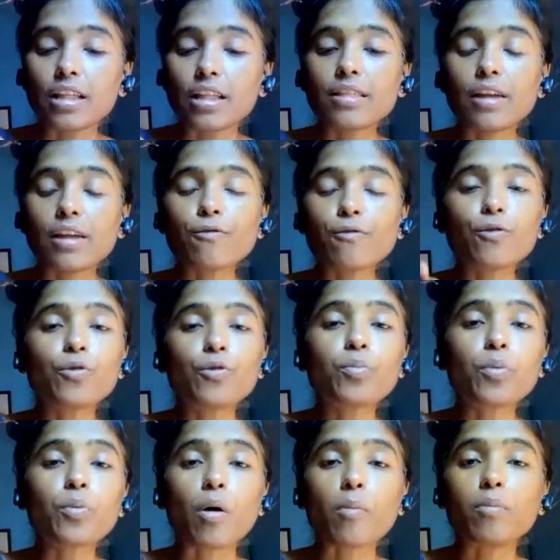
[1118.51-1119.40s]
Then
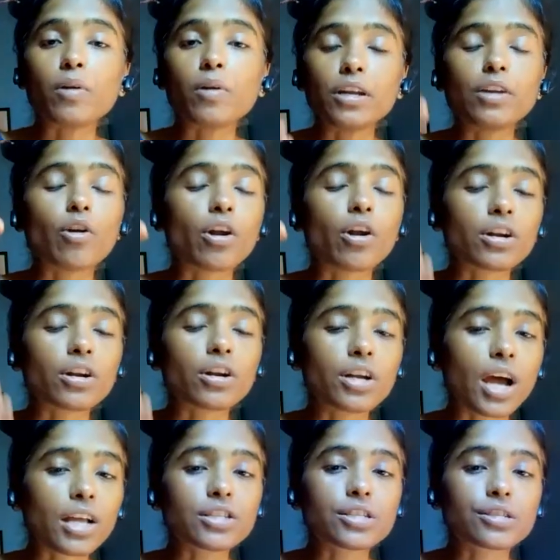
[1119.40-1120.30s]
food properly
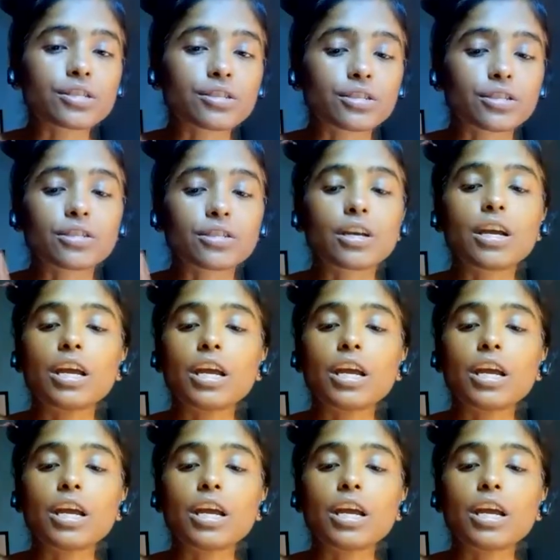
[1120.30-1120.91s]
not digested.